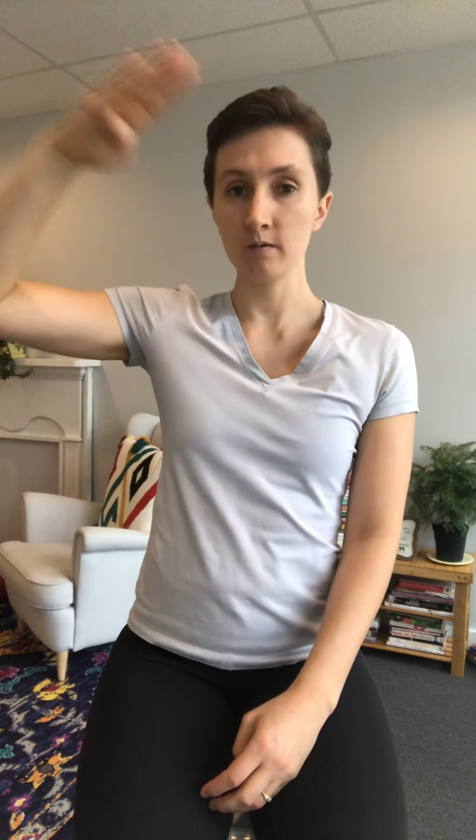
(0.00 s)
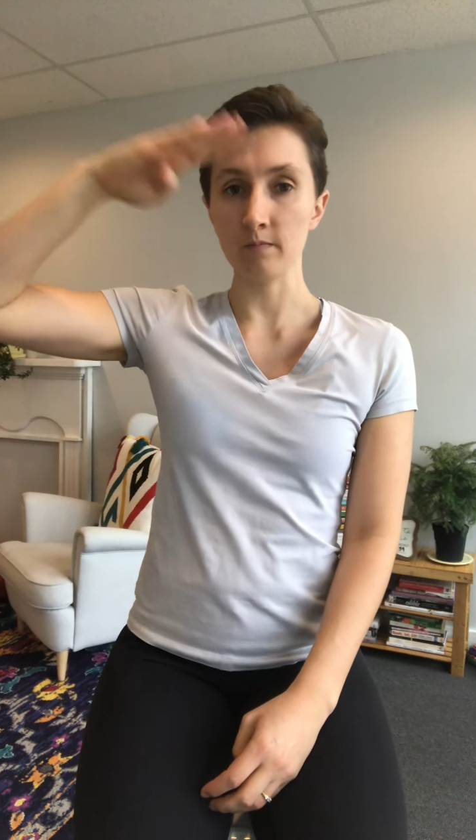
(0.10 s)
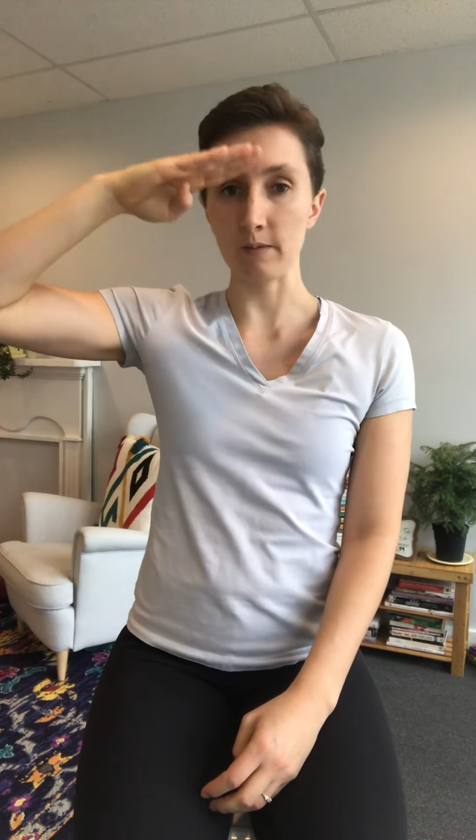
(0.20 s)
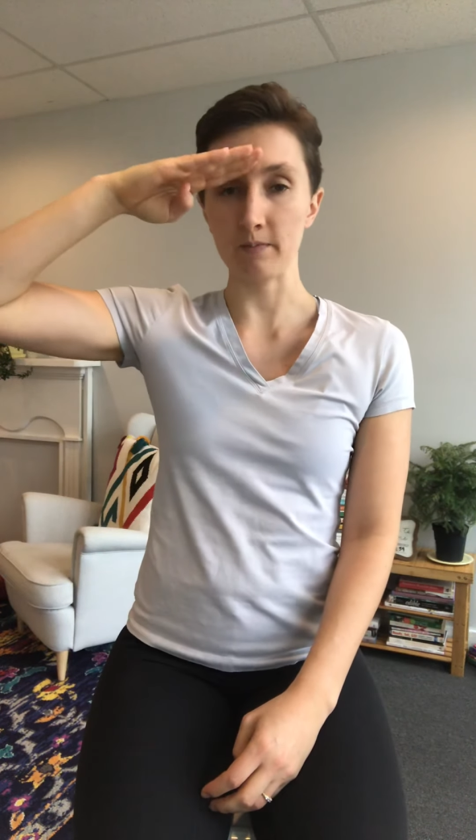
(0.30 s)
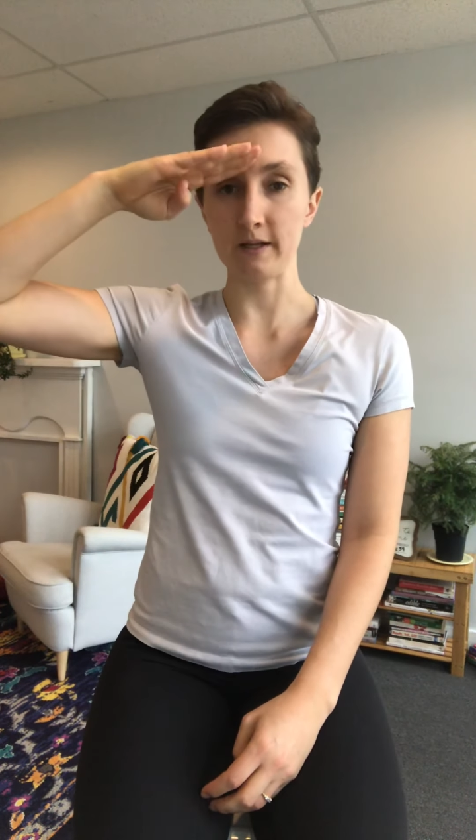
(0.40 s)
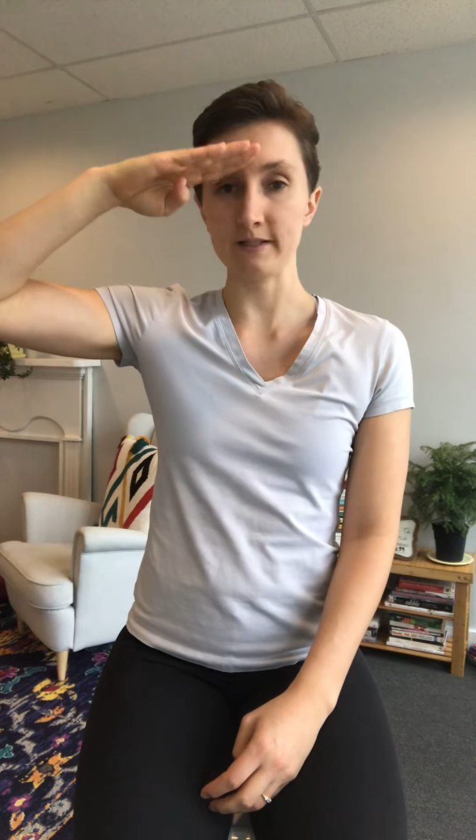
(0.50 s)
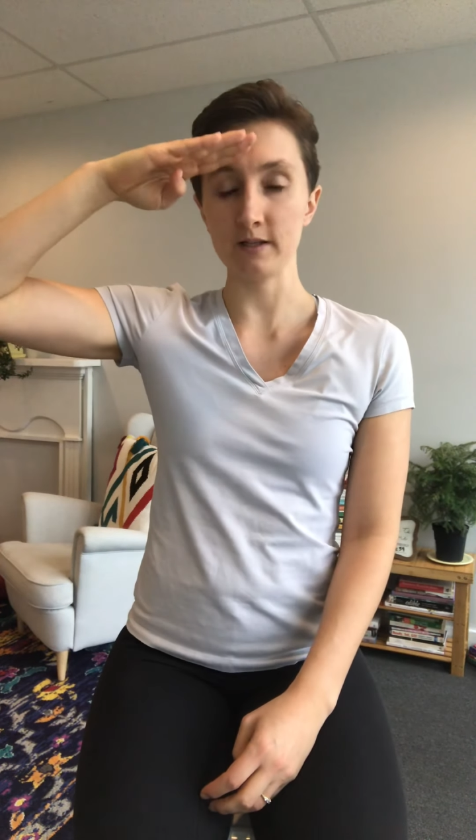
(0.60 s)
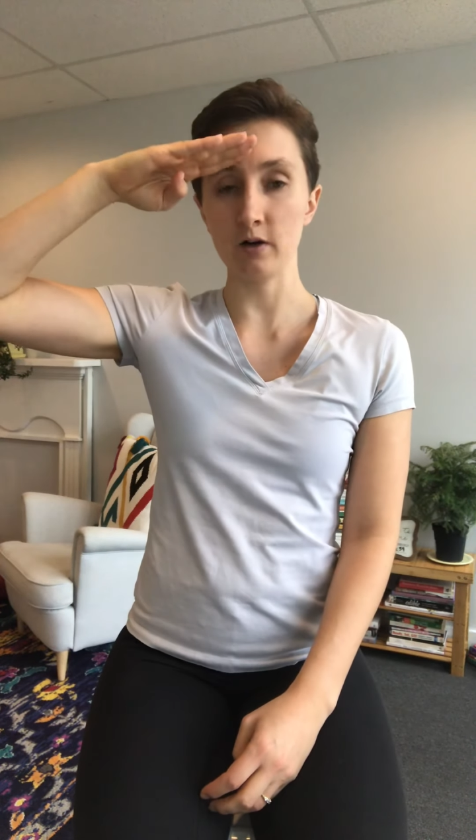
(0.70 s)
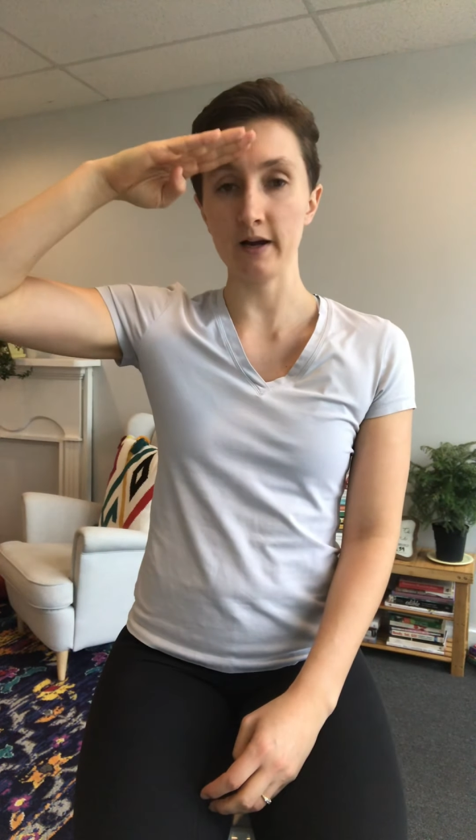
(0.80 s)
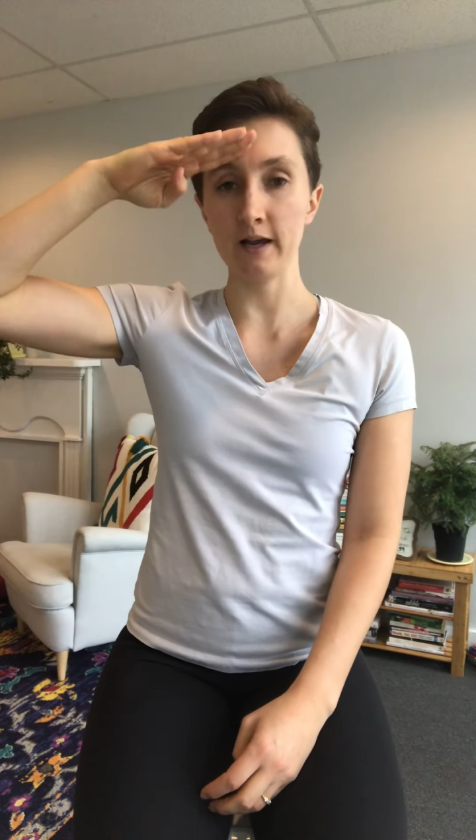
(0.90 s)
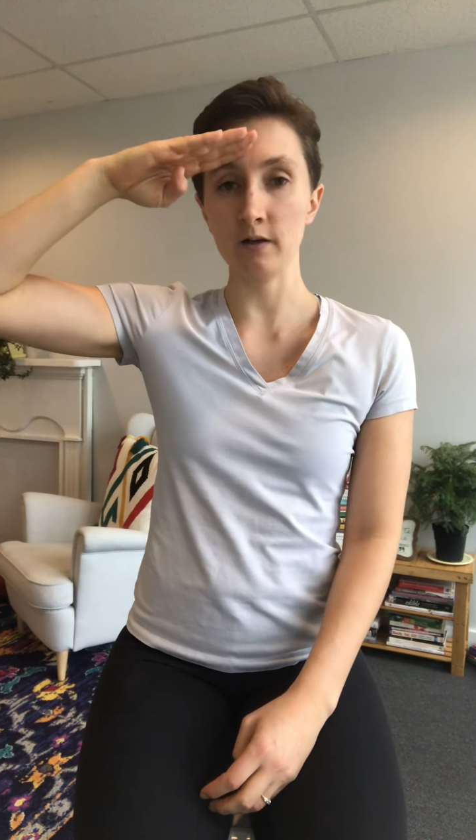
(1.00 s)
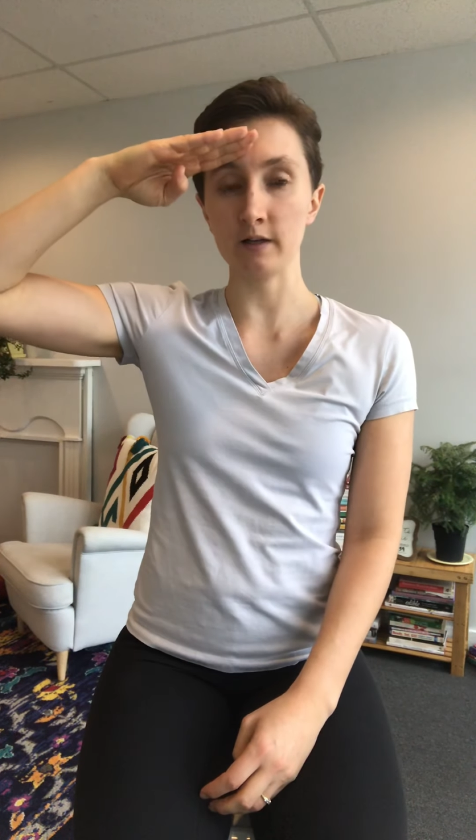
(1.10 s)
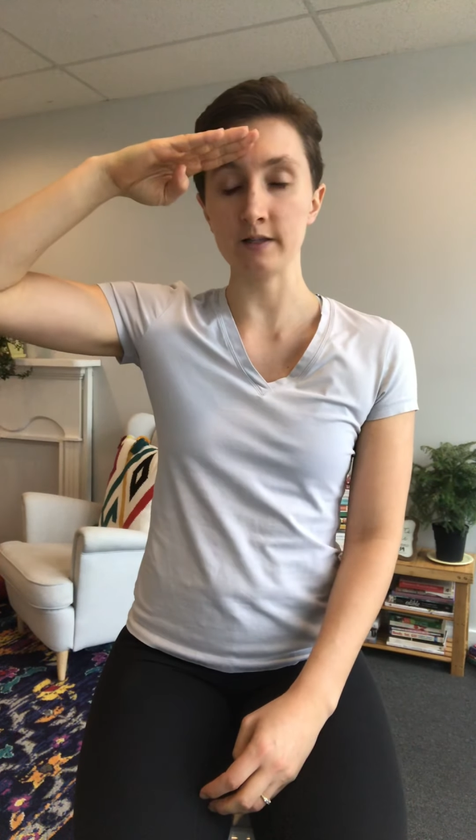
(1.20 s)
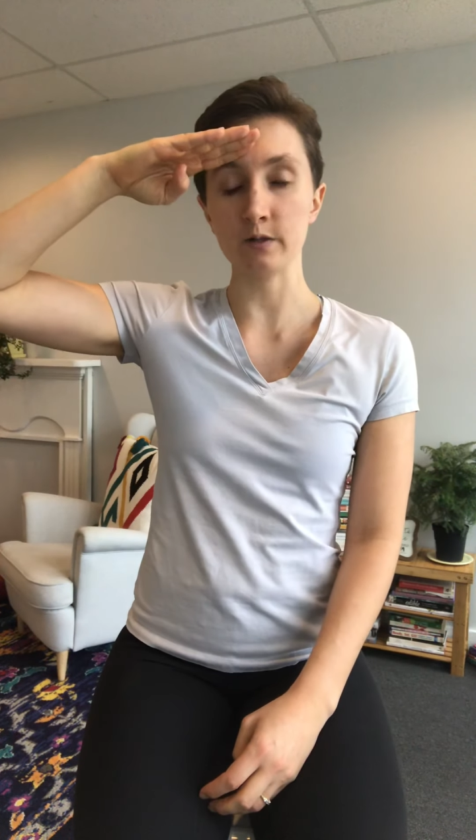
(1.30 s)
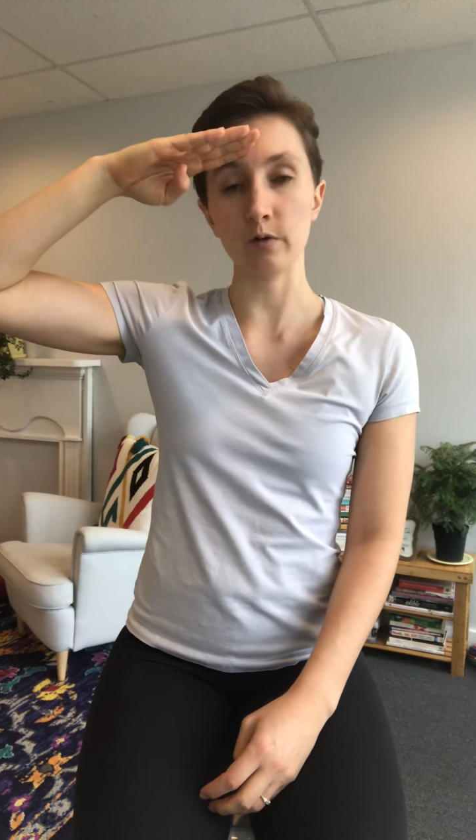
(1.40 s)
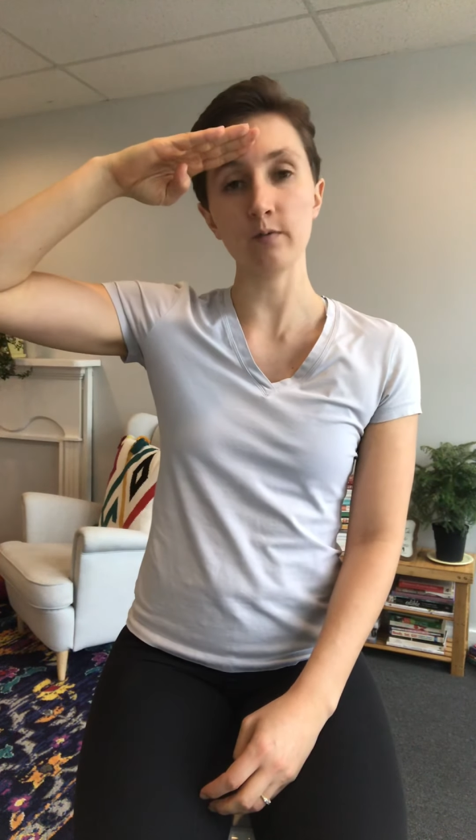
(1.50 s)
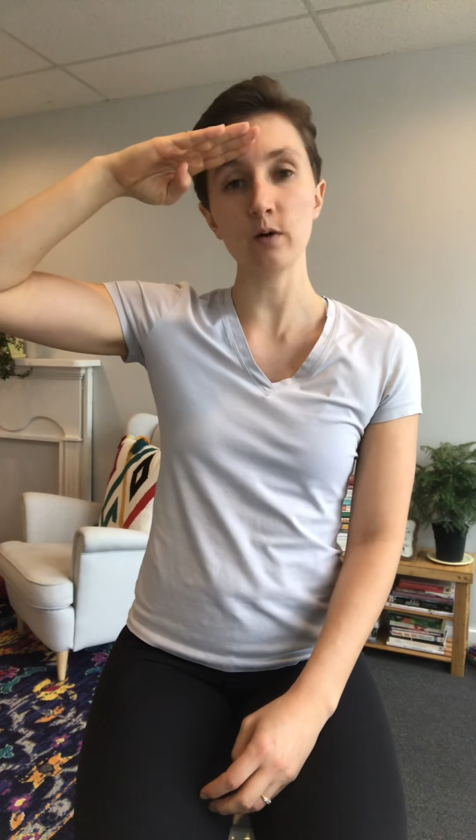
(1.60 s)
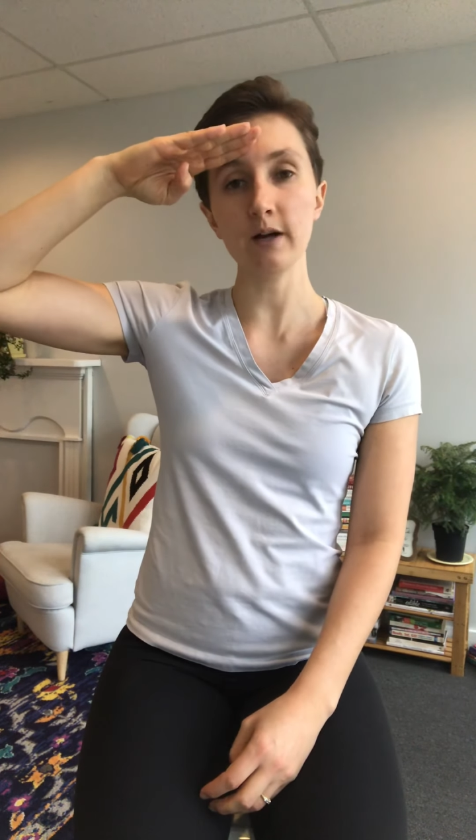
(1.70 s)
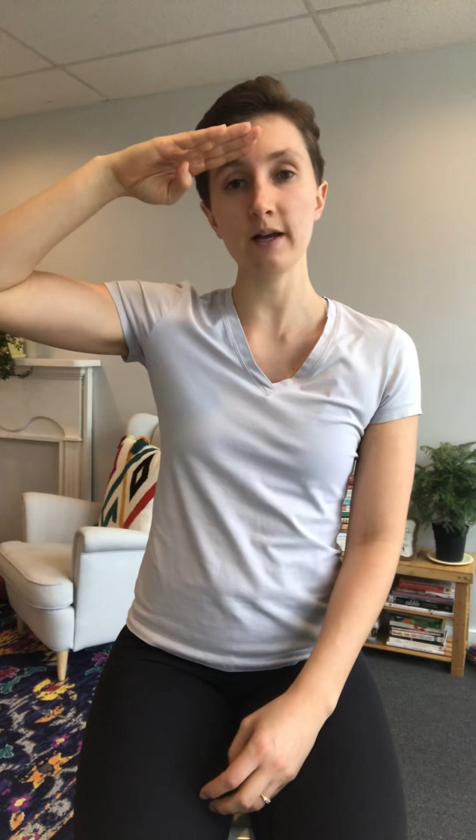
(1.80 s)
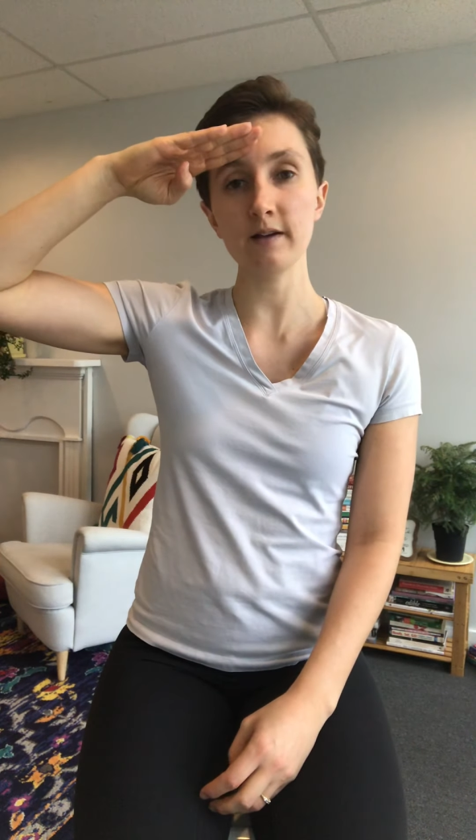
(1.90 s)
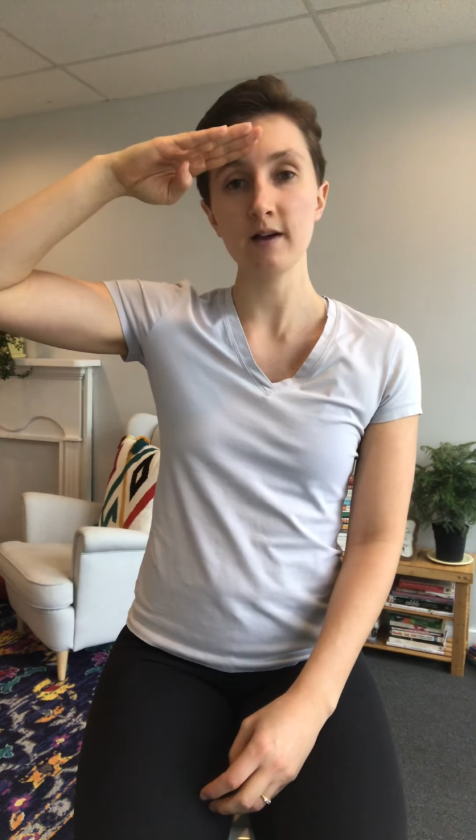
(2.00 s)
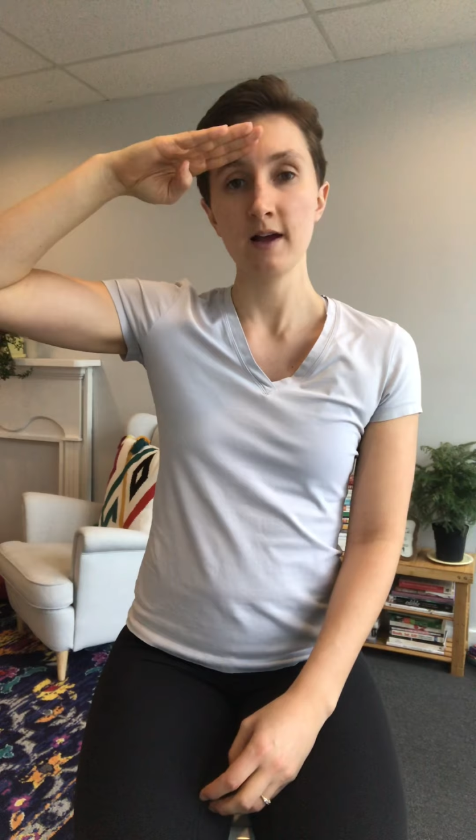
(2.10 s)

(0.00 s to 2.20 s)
by placing our hand against our forehead